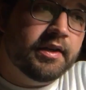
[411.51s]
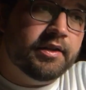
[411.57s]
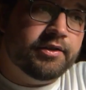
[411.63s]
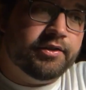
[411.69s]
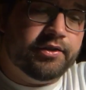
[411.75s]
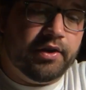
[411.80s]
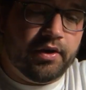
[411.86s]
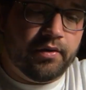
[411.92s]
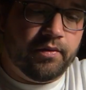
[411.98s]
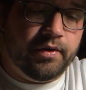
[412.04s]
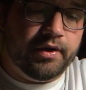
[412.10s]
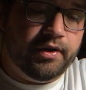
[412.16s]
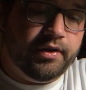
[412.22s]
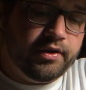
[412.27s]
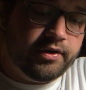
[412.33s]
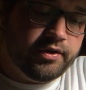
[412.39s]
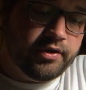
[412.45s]
So what
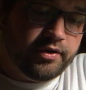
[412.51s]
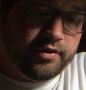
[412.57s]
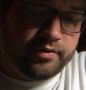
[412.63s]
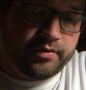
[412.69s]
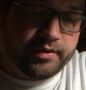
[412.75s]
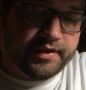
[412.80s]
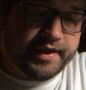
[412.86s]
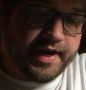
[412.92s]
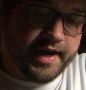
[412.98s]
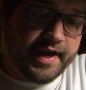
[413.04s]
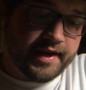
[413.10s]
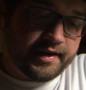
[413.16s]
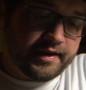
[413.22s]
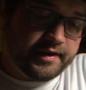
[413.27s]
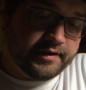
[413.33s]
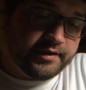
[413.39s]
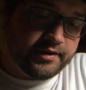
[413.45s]
you can do with
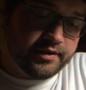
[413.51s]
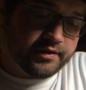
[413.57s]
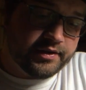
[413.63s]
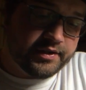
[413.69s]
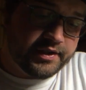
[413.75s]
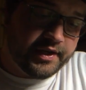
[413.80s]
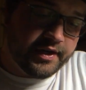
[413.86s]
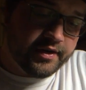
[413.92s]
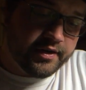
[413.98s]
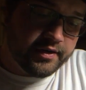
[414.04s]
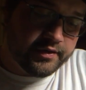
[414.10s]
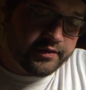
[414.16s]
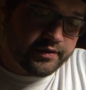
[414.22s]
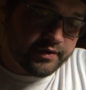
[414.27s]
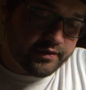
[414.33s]
that is your steers,